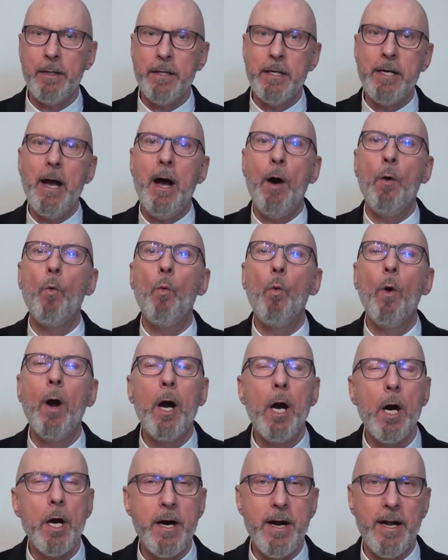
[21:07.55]
the
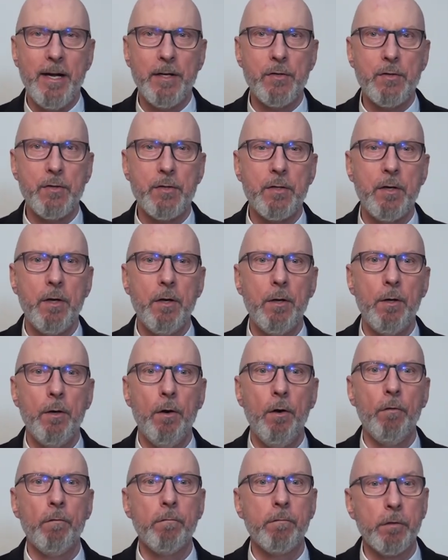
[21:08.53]
awareness
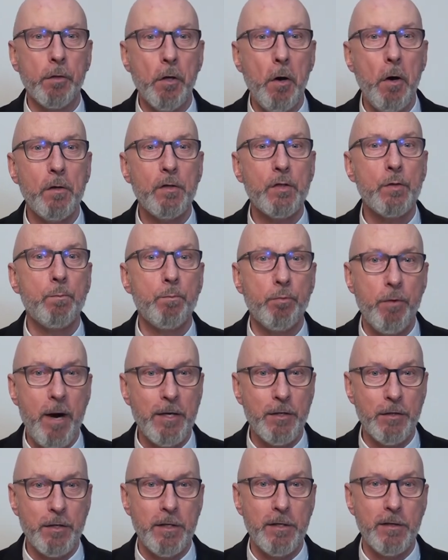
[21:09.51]
of God's
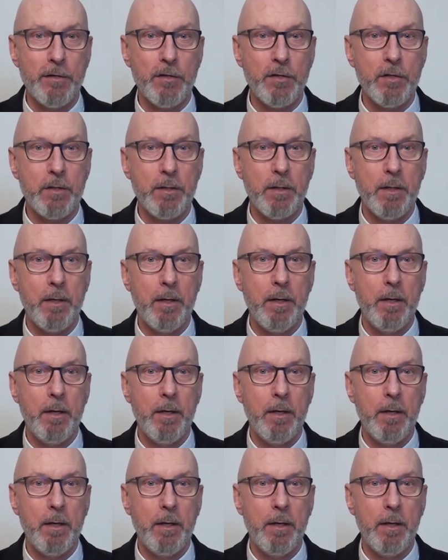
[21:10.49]
presence